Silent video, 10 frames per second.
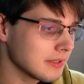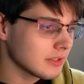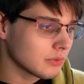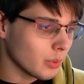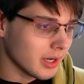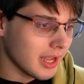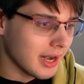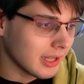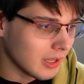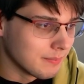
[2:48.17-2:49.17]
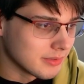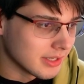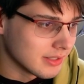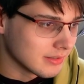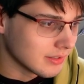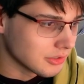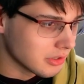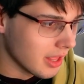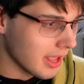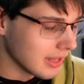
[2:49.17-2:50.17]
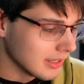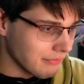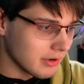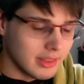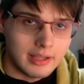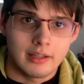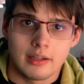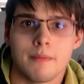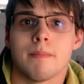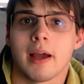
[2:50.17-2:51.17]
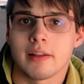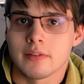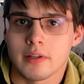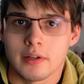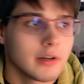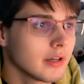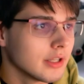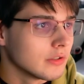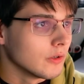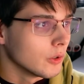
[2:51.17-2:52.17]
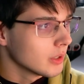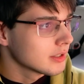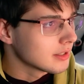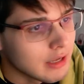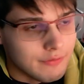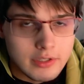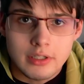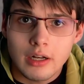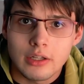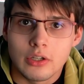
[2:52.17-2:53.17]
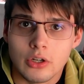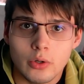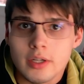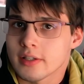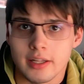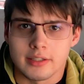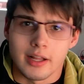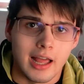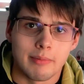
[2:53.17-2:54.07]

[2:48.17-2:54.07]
this is where it kind of comes in such that everything combines here in Todoist. If it's not in Todoist, it's not